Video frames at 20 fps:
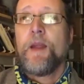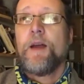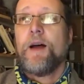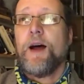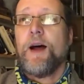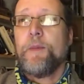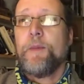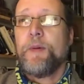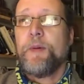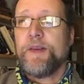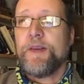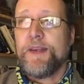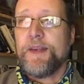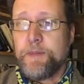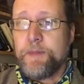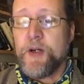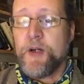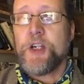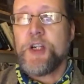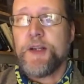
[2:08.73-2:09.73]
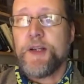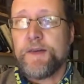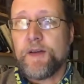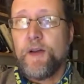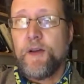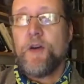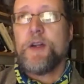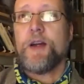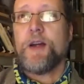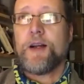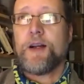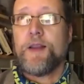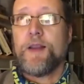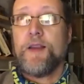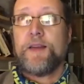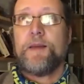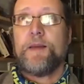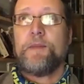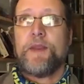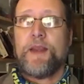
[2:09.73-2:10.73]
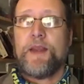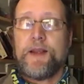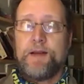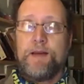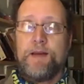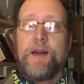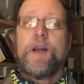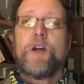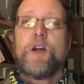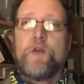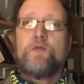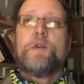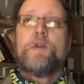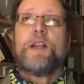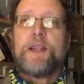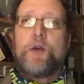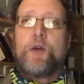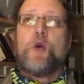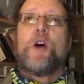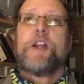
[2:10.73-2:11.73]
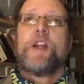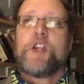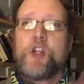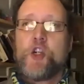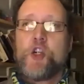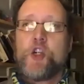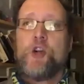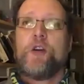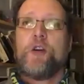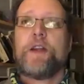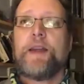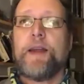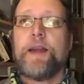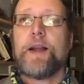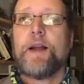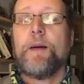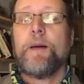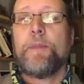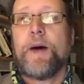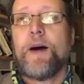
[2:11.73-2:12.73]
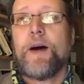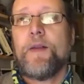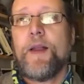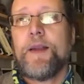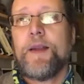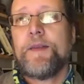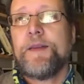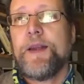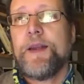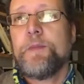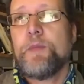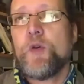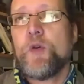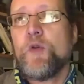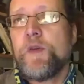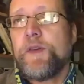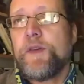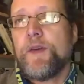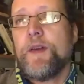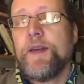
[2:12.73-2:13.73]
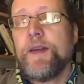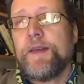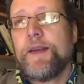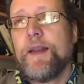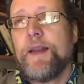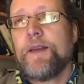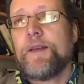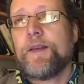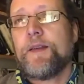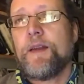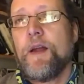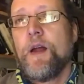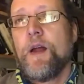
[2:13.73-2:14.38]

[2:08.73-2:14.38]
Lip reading: And the person he's punching is a lot younger. And there's something really quite shocking about that scene, but also in a sense,